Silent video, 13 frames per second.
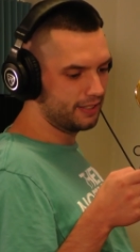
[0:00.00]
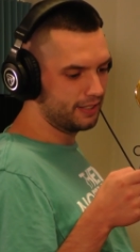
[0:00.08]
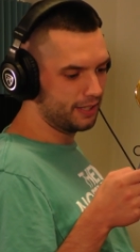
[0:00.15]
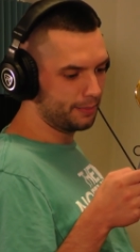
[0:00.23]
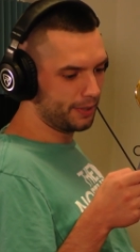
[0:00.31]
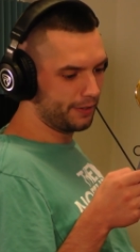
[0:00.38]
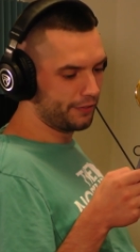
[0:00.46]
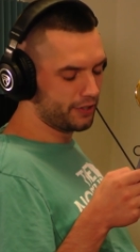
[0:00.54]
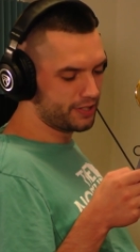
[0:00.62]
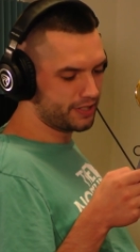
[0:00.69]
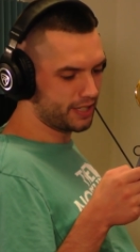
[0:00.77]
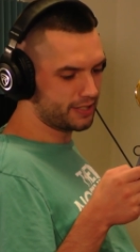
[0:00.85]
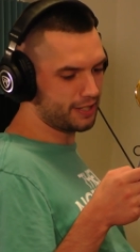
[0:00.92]
Played for
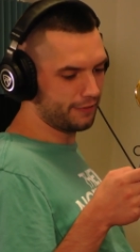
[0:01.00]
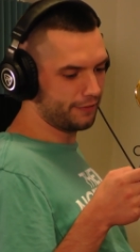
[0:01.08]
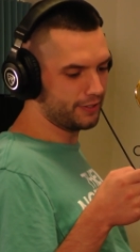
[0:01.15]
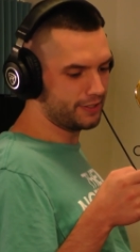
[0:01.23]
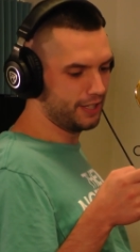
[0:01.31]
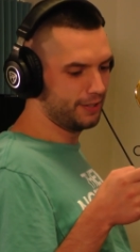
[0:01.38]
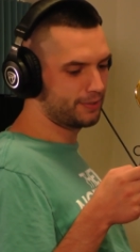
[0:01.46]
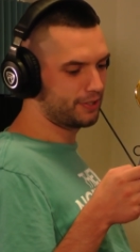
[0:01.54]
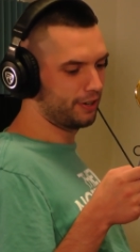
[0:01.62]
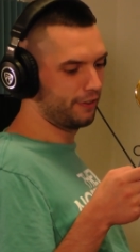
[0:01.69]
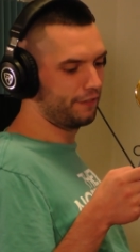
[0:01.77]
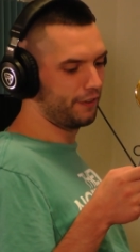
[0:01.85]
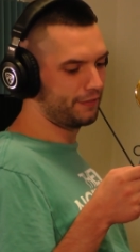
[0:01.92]
six different teams
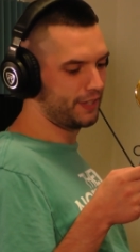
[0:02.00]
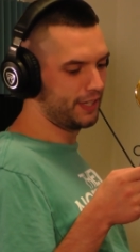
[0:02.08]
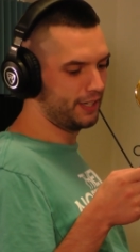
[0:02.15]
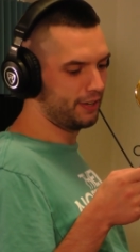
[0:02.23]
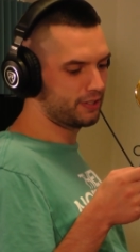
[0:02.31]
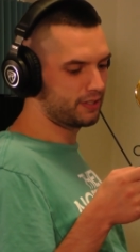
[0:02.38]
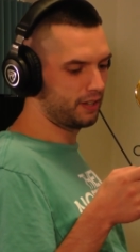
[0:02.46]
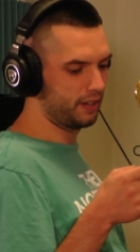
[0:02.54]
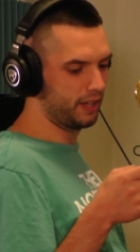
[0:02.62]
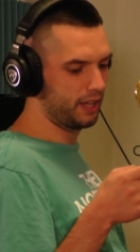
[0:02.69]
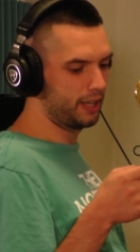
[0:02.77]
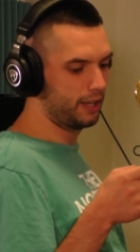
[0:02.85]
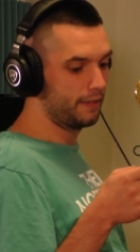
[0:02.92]
during 15 years in the
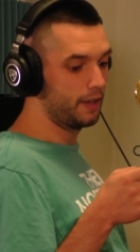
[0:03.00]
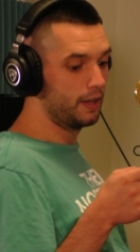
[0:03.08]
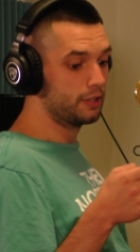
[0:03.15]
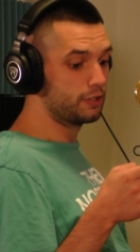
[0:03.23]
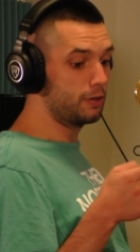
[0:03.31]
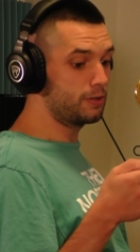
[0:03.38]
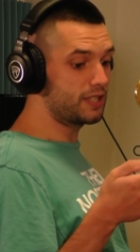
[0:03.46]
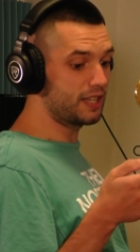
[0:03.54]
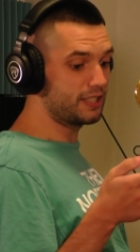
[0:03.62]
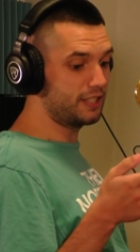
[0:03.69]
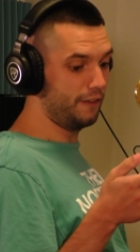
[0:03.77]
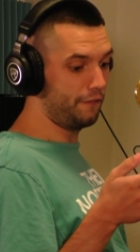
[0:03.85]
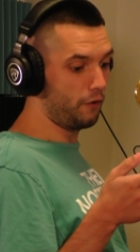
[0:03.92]
league.
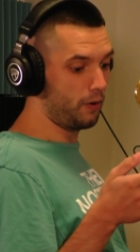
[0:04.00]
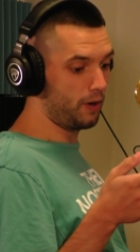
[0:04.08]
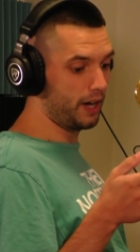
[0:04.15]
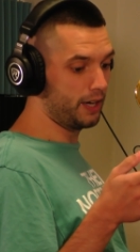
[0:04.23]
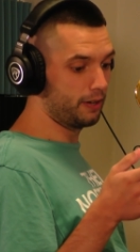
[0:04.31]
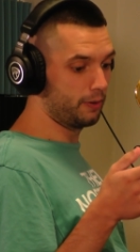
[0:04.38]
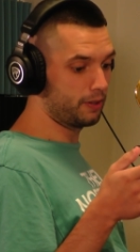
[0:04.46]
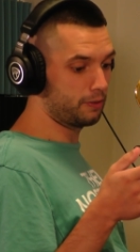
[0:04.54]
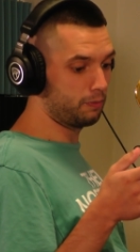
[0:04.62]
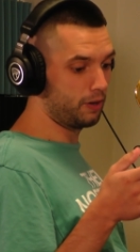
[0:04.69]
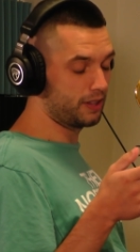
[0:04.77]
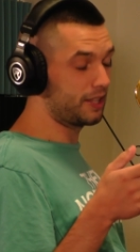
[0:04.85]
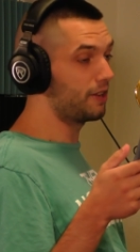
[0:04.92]
264 oh. hitter with
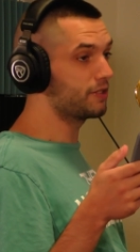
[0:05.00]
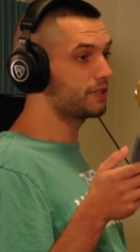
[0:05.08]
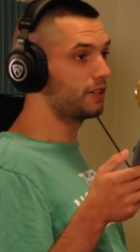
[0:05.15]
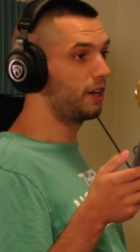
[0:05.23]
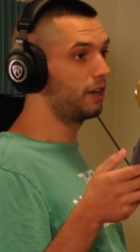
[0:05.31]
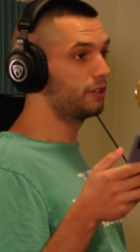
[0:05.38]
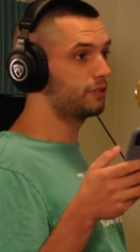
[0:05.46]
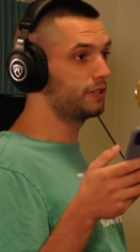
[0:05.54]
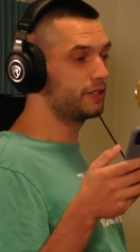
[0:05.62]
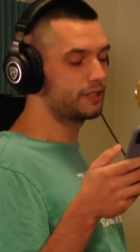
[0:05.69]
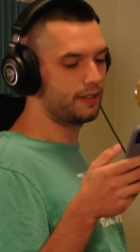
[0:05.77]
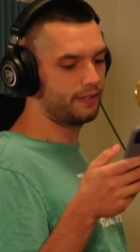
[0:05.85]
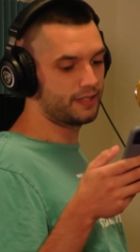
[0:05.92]

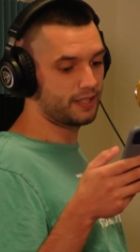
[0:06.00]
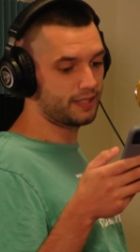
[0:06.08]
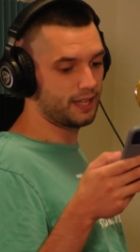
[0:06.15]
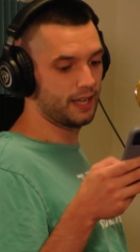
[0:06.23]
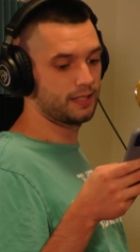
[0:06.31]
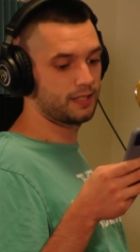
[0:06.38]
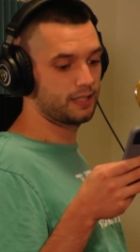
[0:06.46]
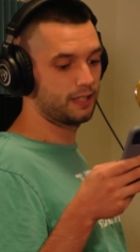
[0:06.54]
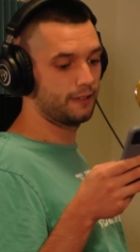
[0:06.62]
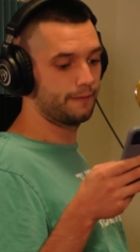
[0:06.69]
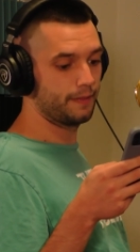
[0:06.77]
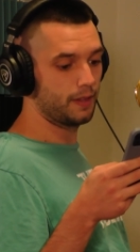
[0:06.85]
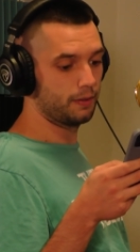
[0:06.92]
1,176 hits.
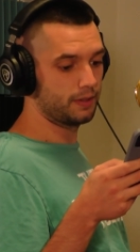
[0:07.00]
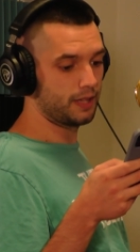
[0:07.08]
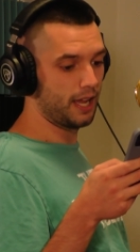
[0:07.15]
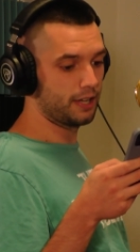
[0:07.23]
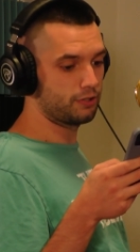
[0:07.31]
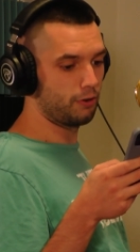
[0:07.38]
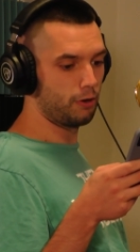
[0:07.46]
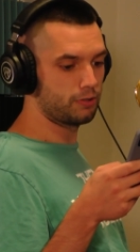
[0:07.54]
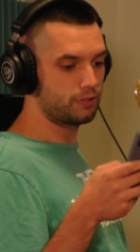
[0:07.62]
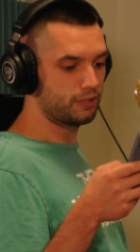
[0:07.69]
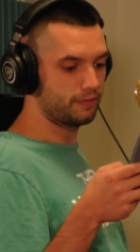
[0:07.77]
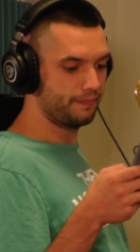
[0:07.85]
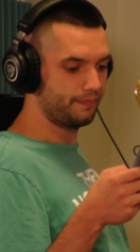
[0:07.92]
Damn, not bad.
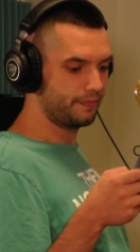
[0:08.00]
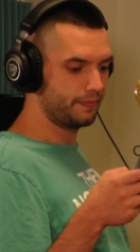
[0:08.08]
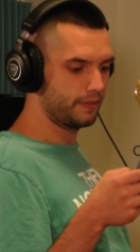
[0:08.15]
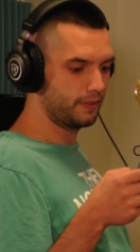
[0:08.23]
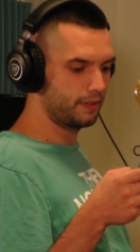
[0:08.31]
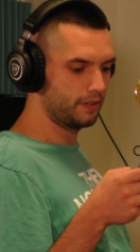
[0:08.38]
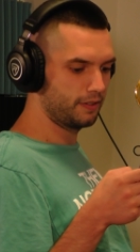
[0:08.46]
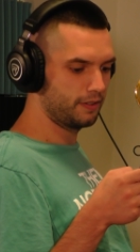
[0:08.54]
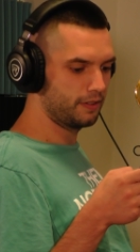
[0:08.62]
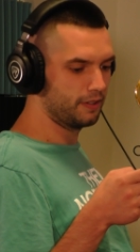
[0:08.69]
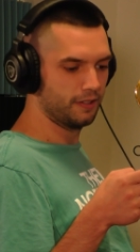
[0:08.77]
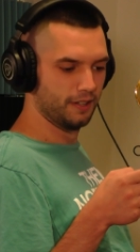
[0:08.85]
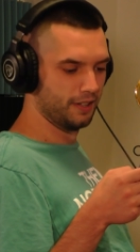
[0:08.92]
Not bad at
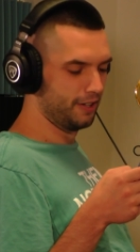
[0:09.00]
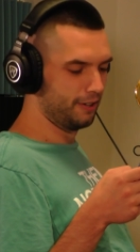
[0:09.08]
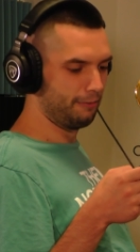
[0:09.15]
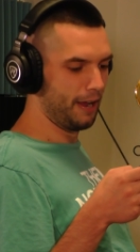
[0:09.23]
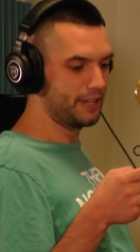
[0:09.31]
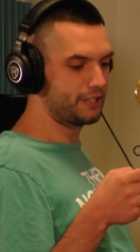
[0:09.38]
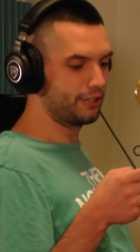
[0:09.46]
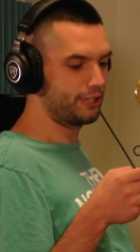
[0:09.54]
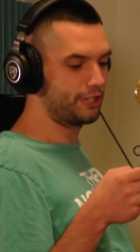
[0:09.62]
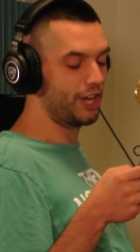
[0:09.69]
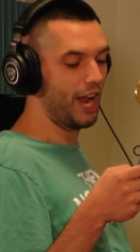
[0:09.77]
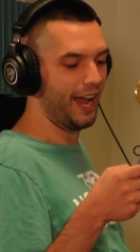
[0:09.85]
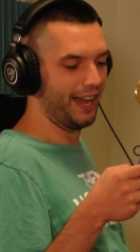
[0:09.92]
all. Razor
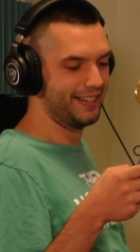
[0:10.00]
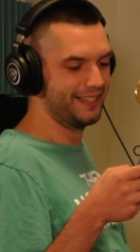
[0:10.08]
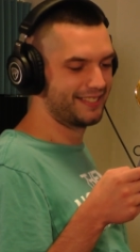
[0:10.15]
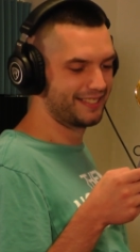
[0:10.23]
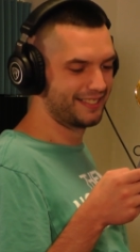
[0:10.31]
Shines.